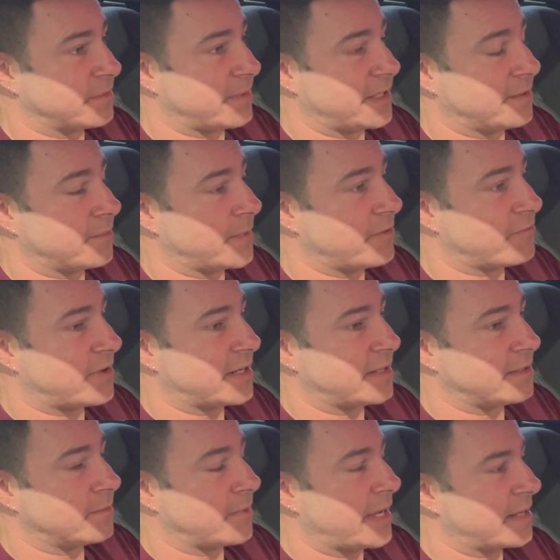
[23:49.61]
I mean,
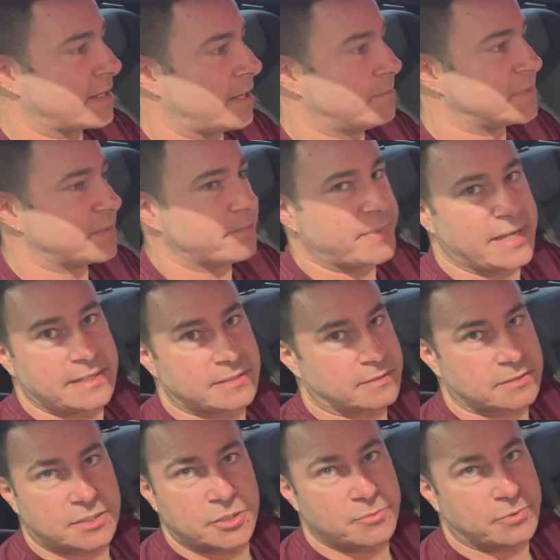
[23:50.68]
it comes in peaks
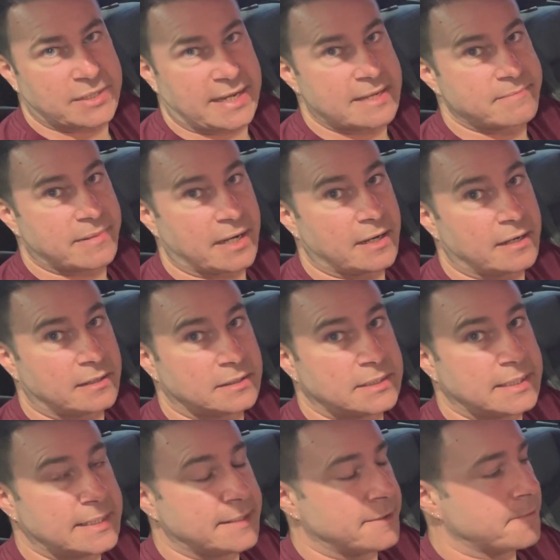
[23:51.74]
like 2.8 bar,
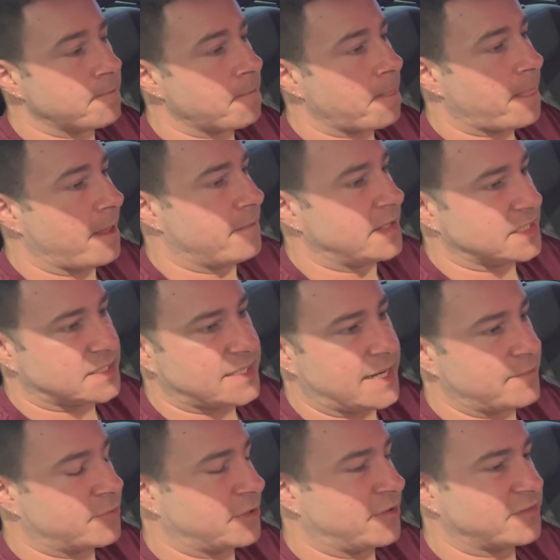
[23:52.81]
and then it's
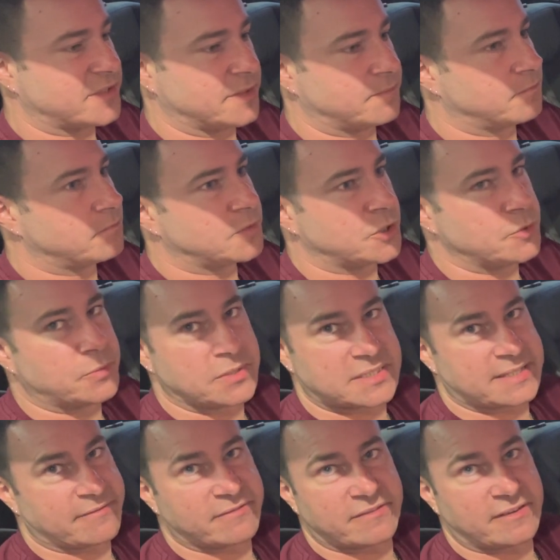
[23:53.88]
tapering off to
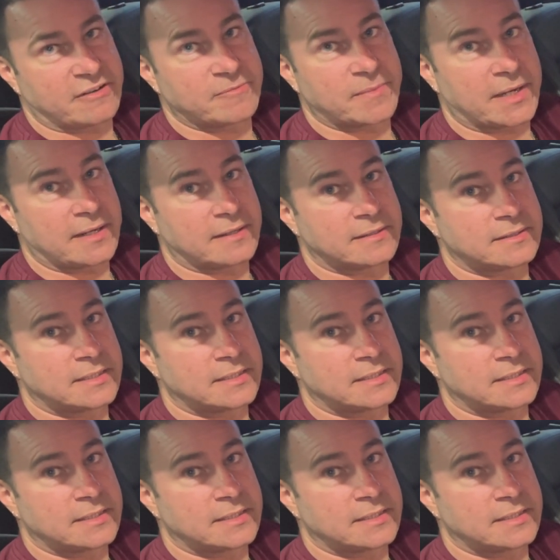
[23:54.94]
2.75 bar.